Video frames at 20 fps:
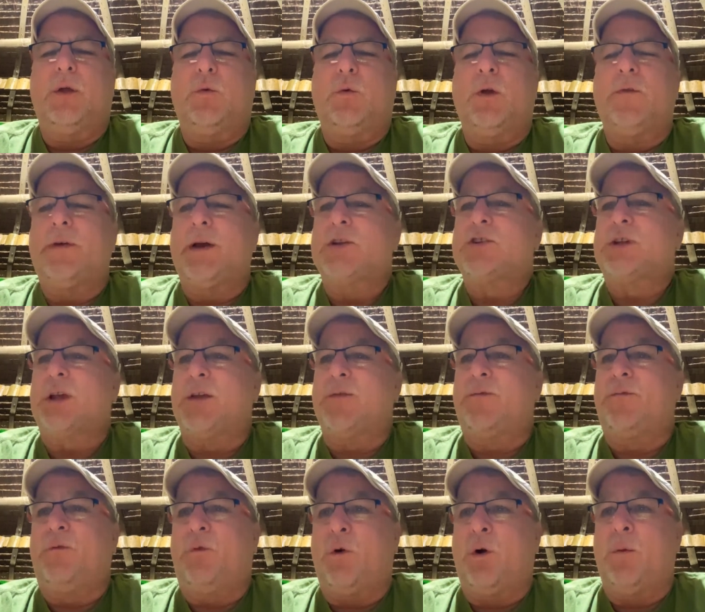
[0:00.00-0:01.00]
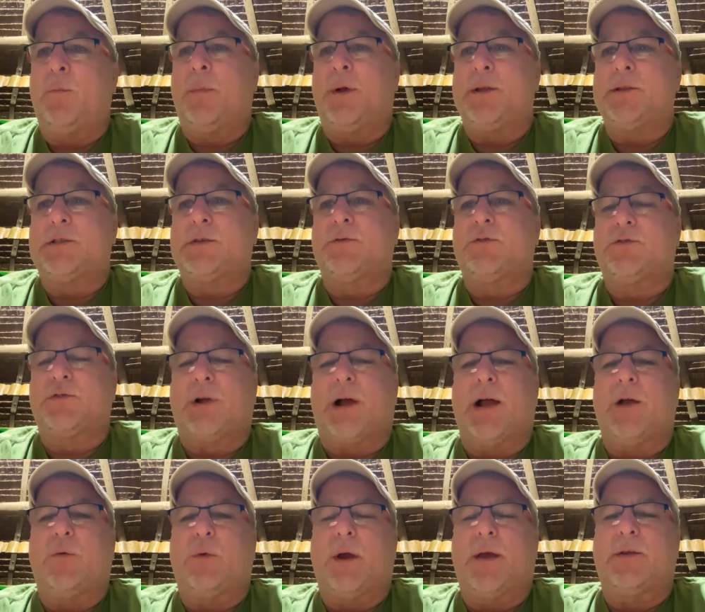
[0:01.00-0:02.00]
we've actually had 4 months of
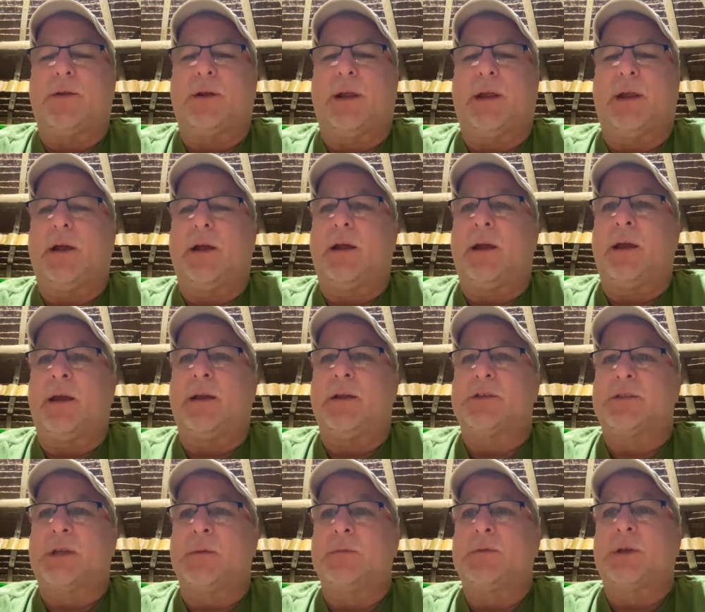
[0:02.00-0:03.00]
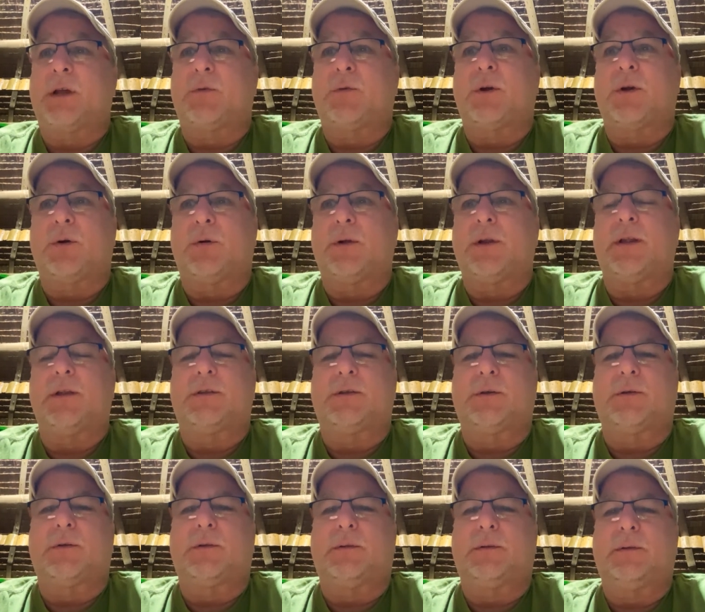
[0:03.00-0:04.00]
dry weather here, and it seems like we're going
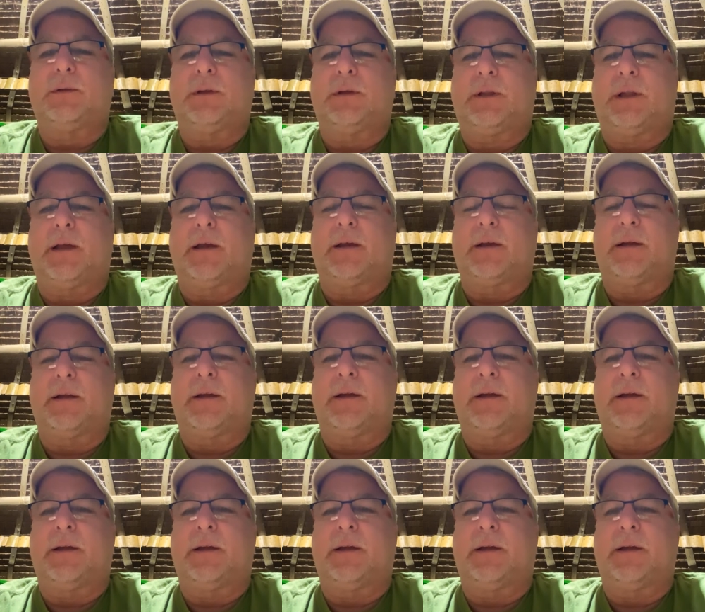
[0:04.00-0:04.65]
into like